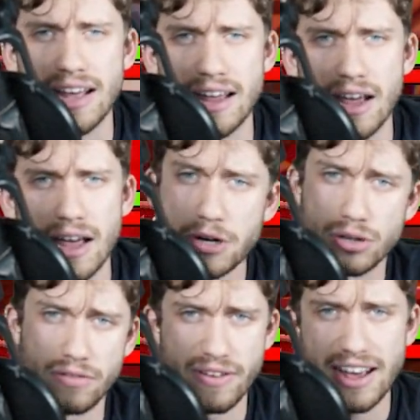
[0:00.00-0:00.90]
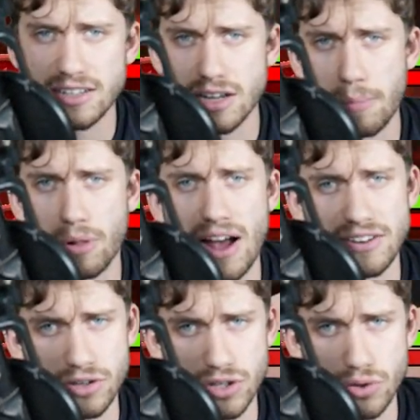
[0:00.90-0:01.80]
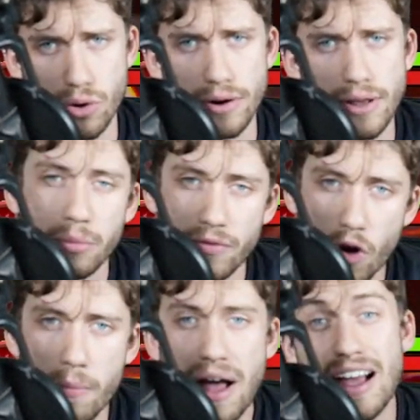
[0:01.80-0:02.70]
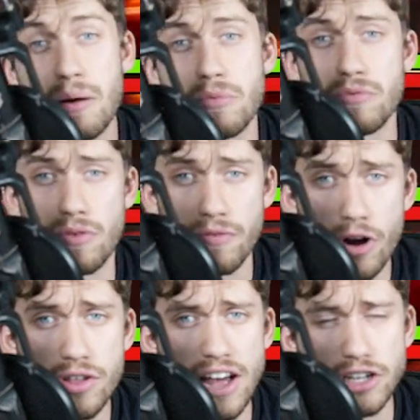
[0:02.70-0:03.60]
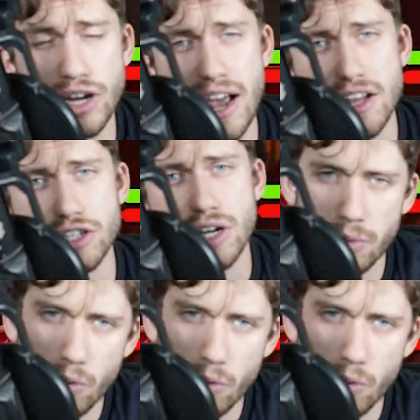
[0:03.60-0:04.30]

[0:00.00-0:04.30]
get special effects applied to the sword. We've gone back and we've reverted that change. We